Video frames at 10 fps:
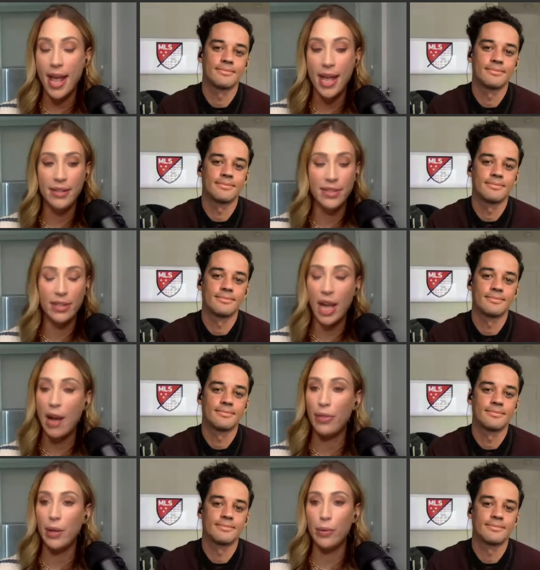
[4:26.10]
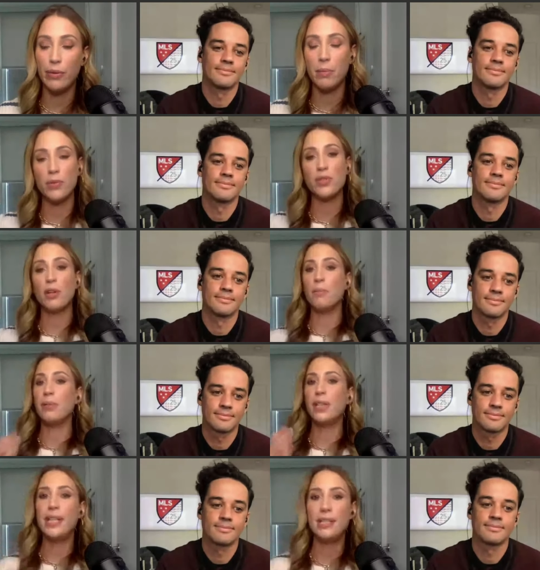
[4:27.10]
Speaker 1: and how they were the most
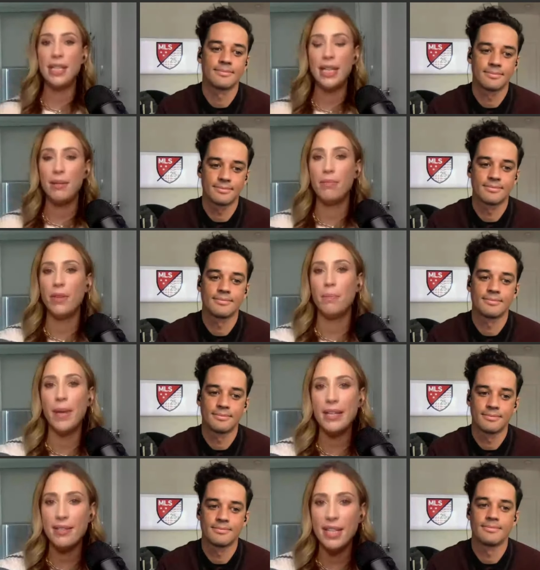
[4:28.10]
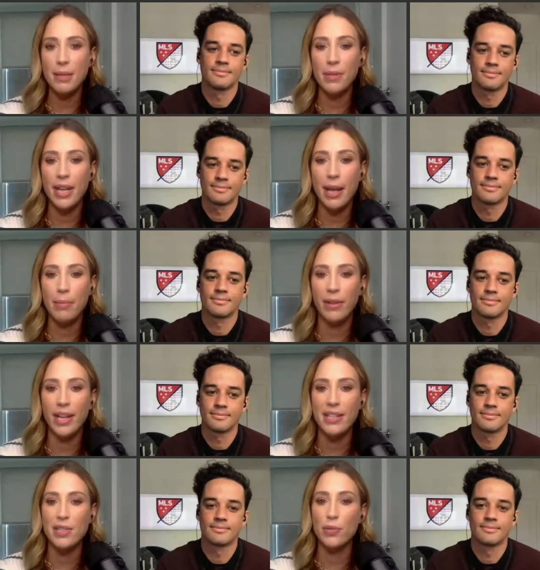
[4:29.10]
complete team, the best team in
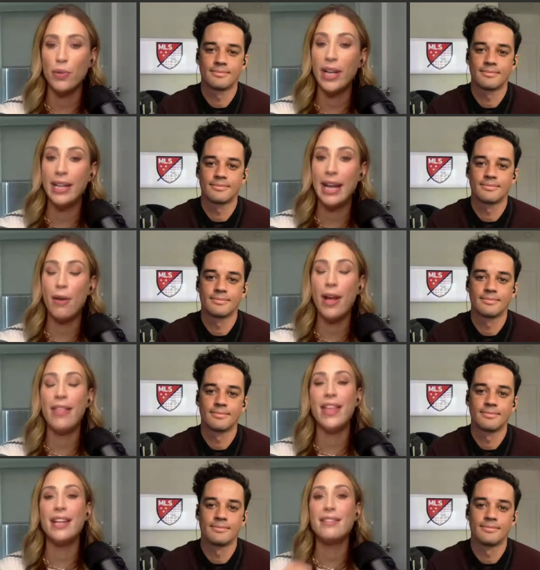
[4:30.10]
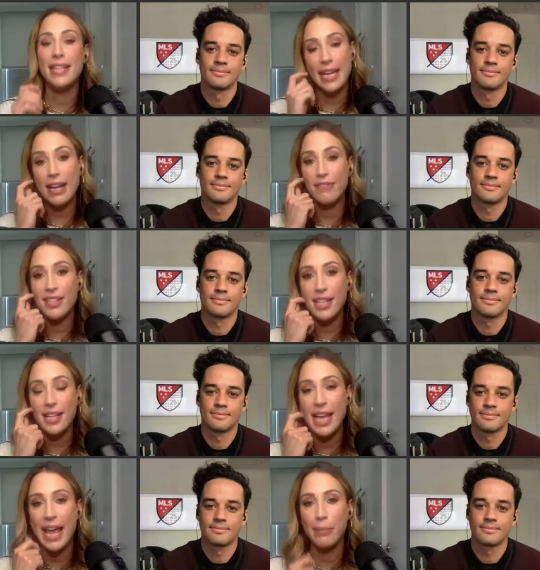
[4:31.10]
MLS right now. And then
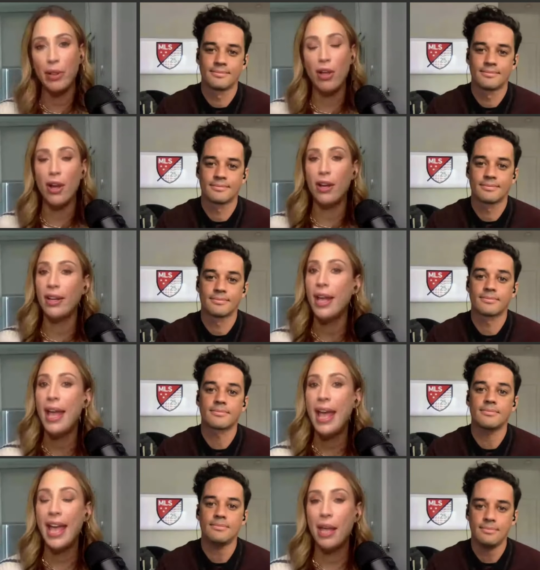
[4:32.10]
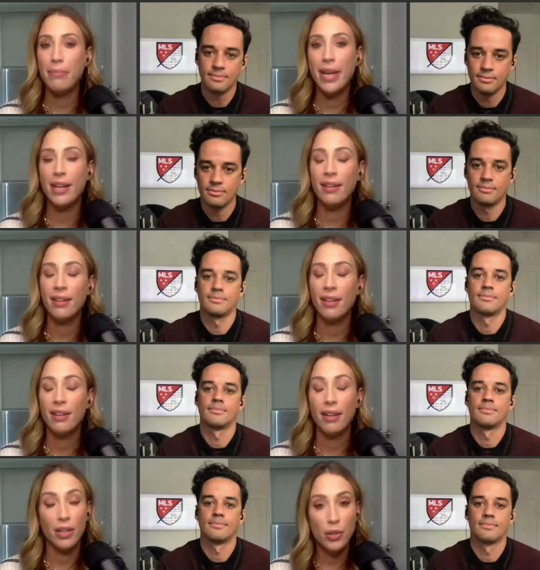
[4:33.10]
TFC came along and made a